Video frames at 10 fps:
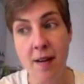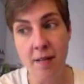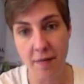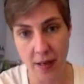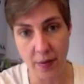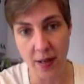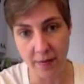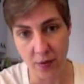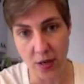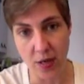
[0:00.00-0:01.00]
female
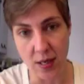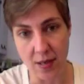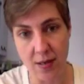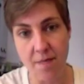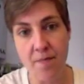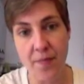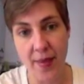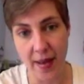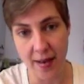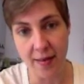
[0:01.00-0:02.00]
voices
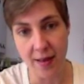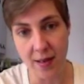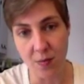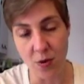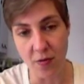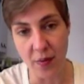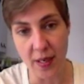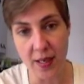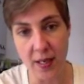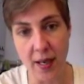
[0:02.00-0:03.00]
in this
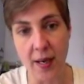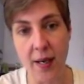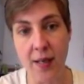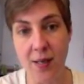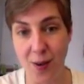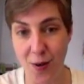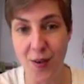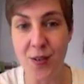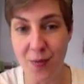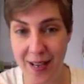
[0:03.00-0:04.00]
movement, uh, as long
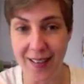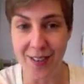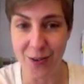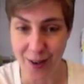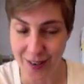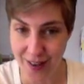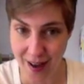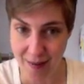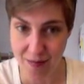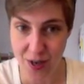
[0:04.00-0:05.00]
as we can trust
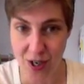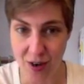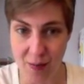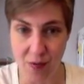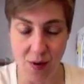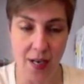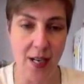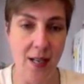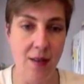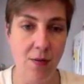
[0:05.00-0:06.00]
them to not be
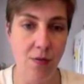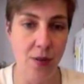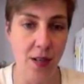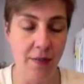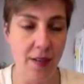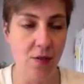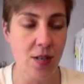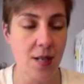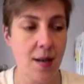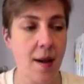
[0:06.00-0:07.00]
working in their own self
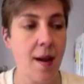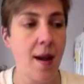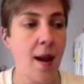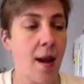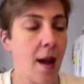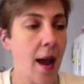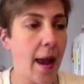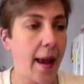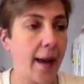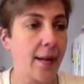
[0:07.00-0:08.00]
interest.
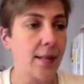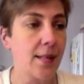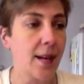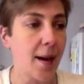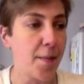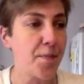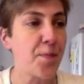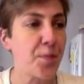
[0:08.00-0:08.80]
And uh,